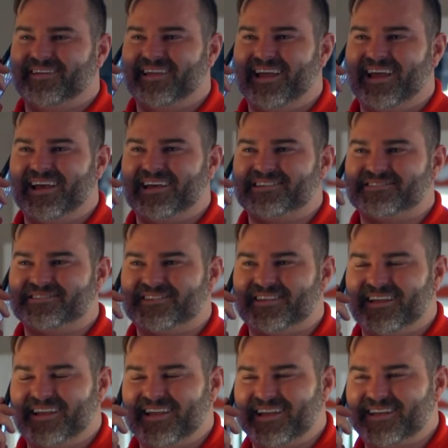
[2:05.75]
evaluate the
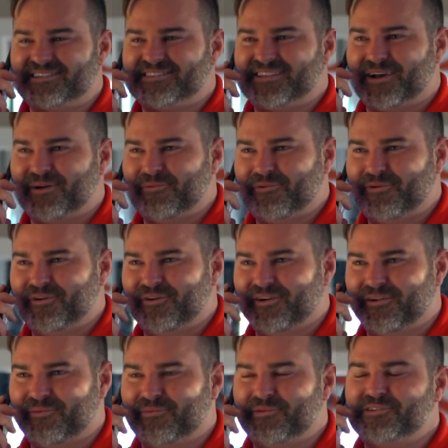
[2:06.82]
timing of putting the home
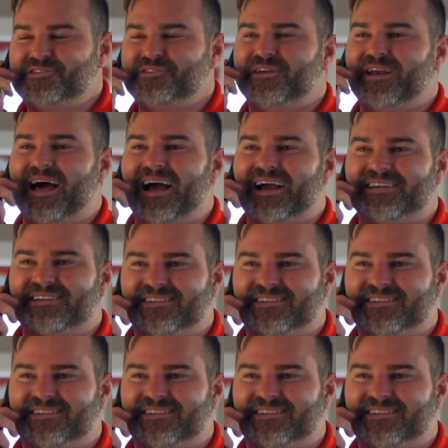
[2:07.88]
on the open market.